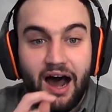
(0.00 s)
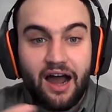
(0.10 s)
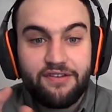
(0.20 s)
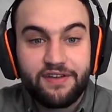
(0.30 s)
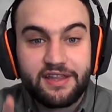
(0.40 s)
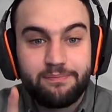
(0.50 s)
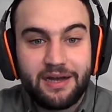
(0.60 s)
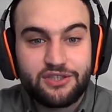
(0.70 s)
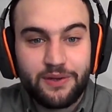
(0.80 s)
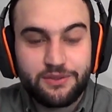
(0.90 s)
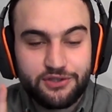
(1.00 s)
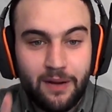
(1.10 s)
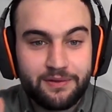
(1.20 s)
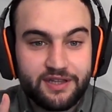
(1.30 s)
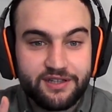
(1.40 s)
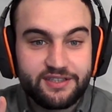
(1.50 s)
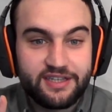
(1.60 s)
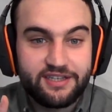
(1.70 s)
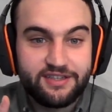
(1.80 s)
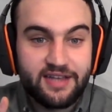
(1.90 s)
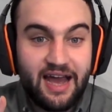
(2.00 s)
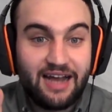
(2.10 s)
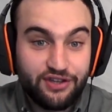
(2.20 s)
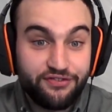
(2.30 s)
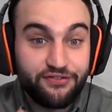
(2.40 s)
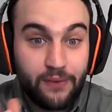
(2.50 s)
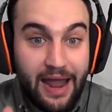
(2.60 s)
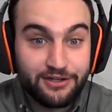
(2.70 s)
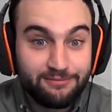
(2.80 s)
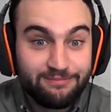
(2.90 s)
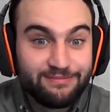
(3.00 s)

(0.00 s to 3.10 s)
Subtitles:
I think the best way to interpret this is as a threat.